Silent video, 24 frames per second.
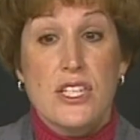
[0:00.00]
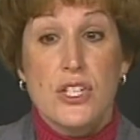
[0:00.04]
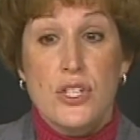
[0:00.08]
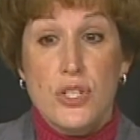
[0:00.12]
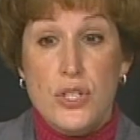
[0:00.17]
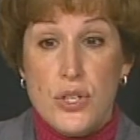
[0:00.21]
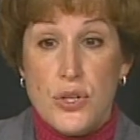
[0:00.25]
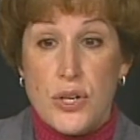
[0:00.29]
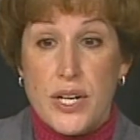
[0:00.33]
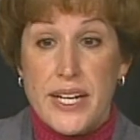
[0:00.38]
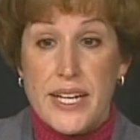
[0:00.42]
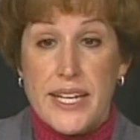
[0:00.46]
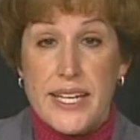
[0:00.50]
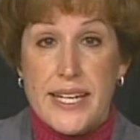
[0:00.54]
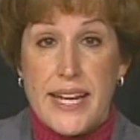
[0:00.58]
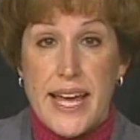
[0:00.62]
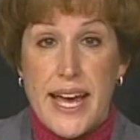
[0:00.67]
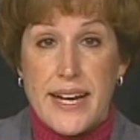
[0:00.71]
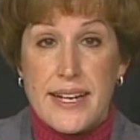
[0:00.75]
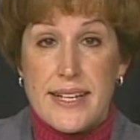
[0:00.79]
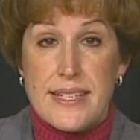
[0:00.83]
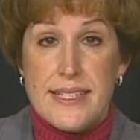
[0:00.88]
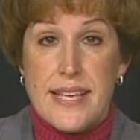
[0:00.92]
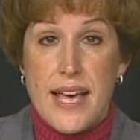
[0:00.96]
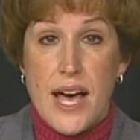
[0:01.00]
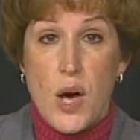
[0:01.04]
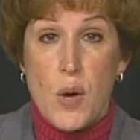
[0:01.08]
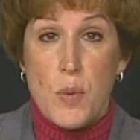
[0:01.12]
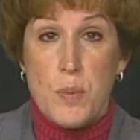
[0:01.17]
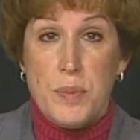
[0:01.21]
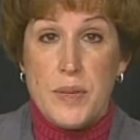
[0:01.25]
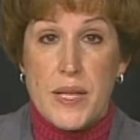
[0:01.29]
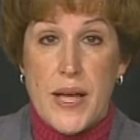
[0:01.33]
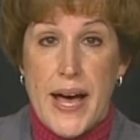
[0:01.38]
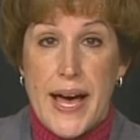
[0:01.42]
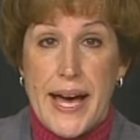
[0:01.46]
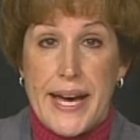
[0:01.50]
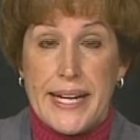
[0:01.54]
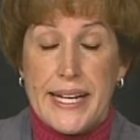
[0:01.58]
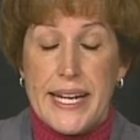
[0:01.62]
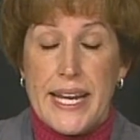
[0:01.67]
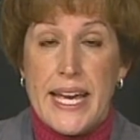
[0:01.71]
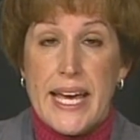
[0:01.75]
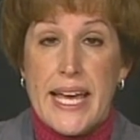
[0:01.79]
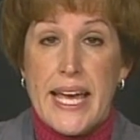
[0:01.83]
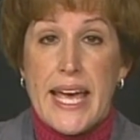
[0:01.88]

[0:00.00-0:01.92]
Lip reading: The New York Connects helpline.